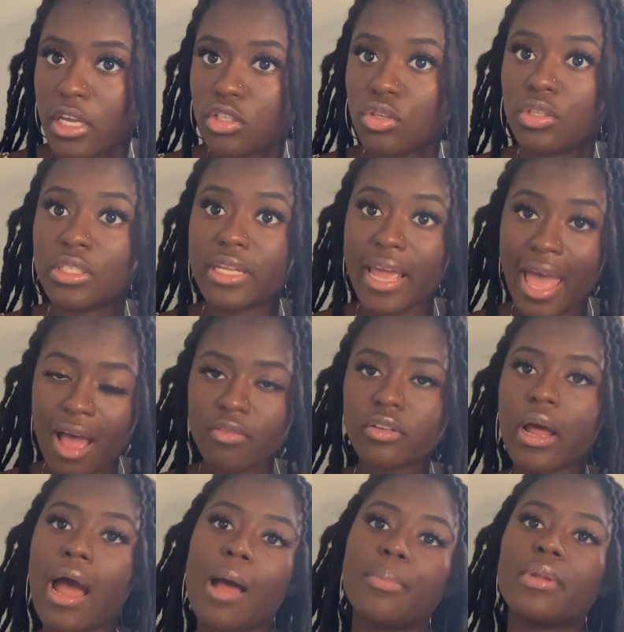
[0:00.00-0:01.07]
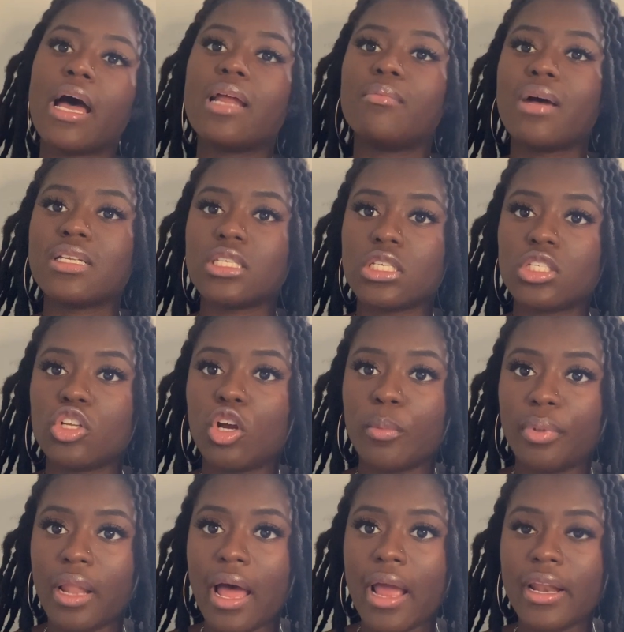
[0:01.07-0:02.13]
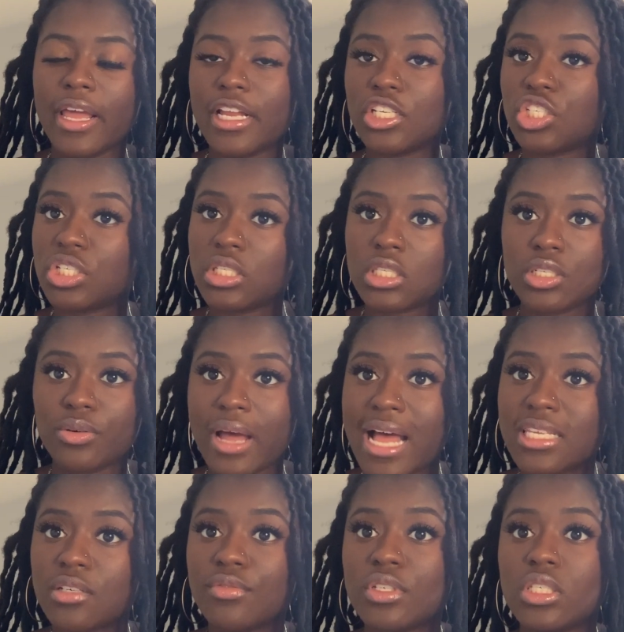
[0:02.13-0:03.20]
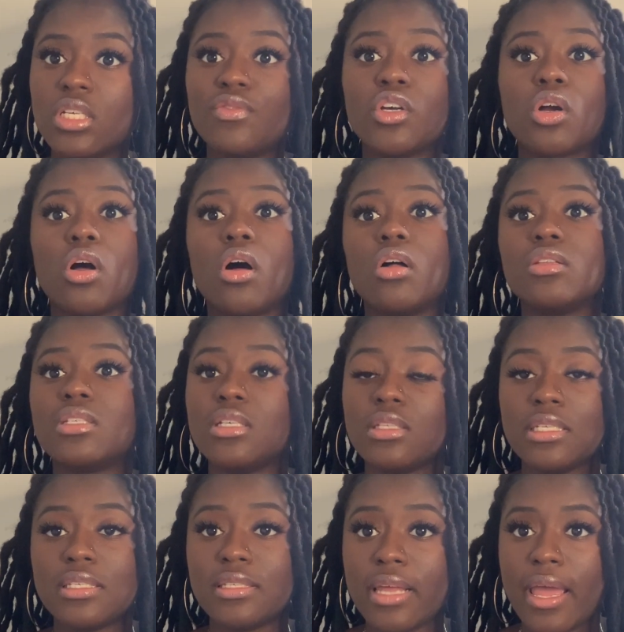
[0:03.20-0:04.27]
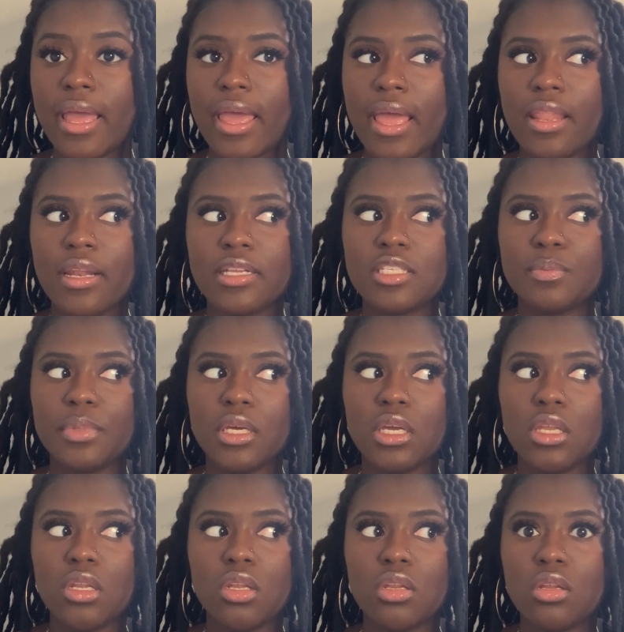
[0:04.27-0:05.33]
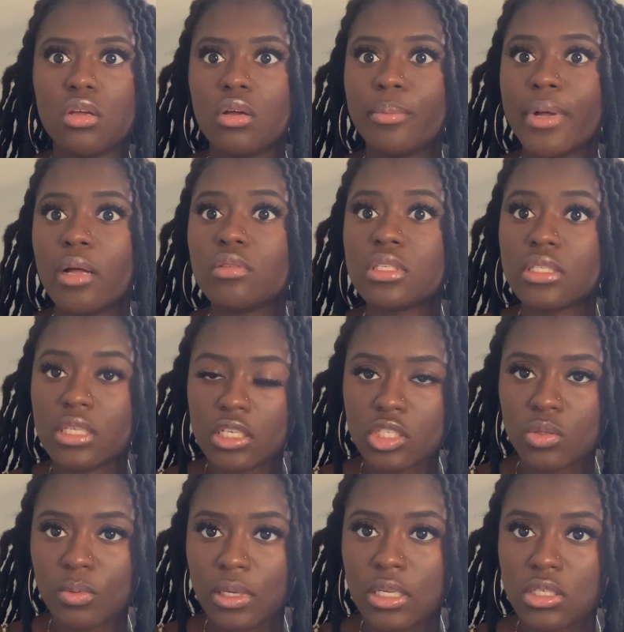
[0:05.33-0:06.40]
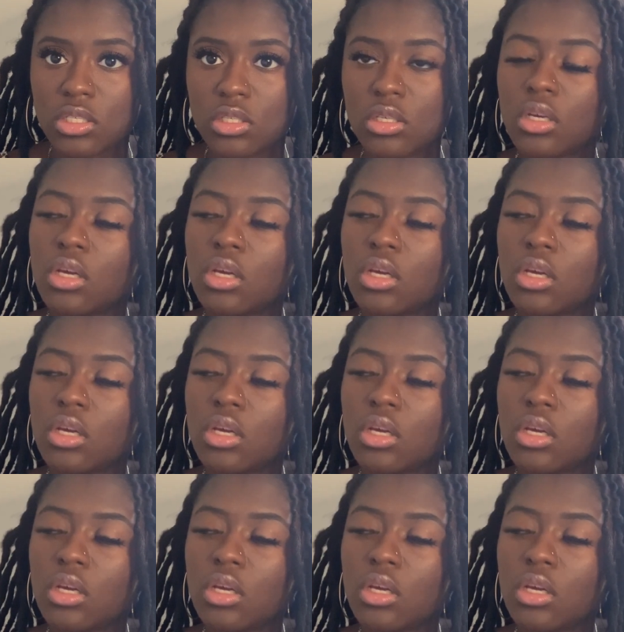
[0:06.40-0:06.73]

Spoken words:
So the day after I applied, my sister applied, and she still hasn't received a call to this day, and it's been about 6 weeks.